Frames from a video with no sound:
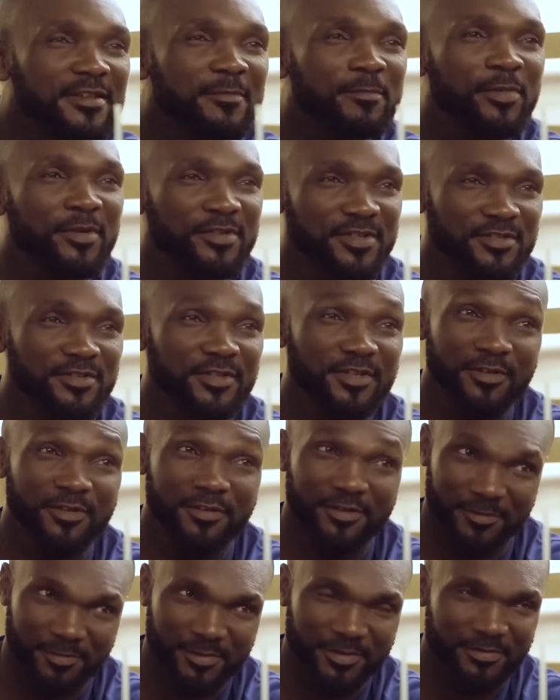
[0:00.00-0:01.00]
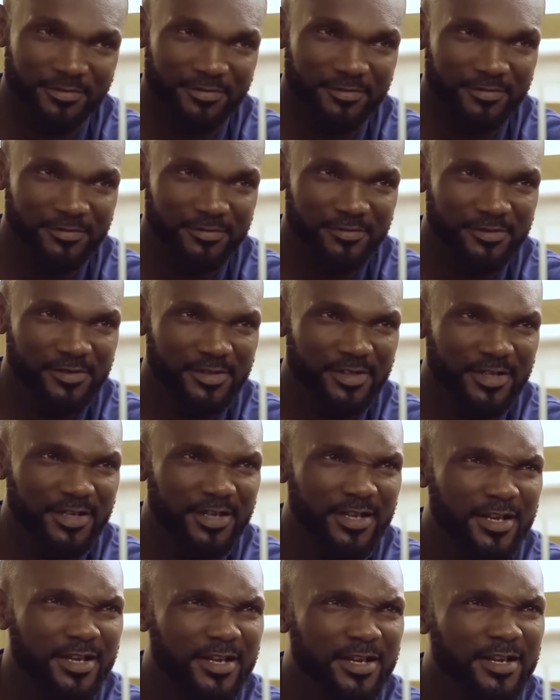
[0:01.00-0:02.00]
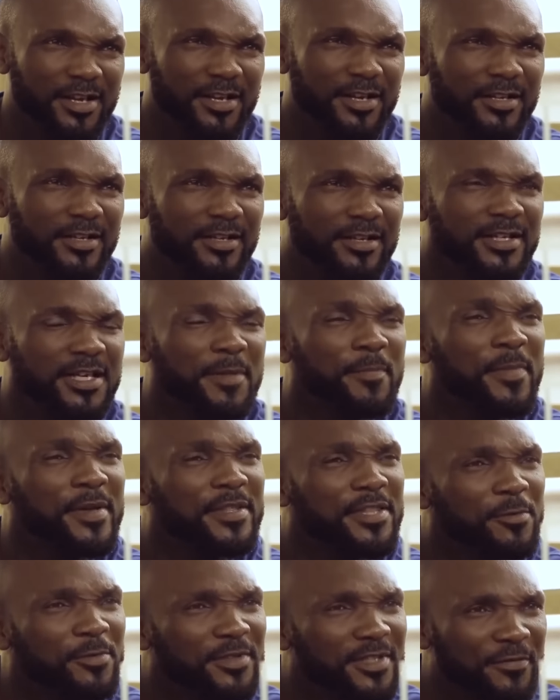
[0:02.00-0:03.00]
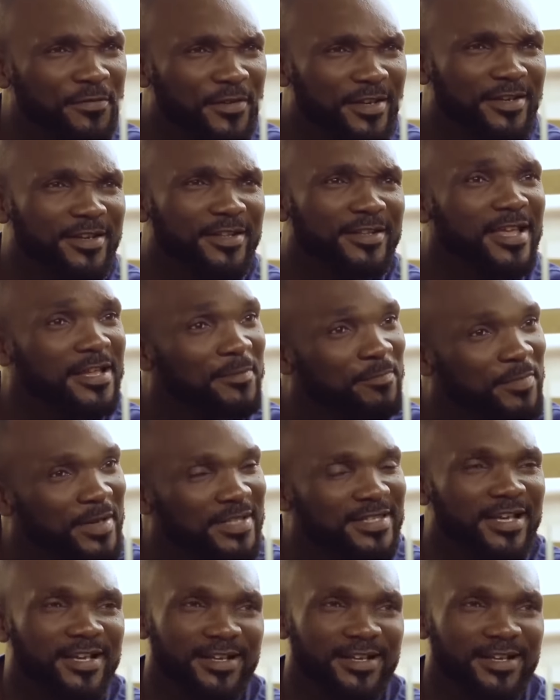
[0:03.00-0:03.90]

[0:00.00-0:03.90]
person to the hospital, person will definitely get better.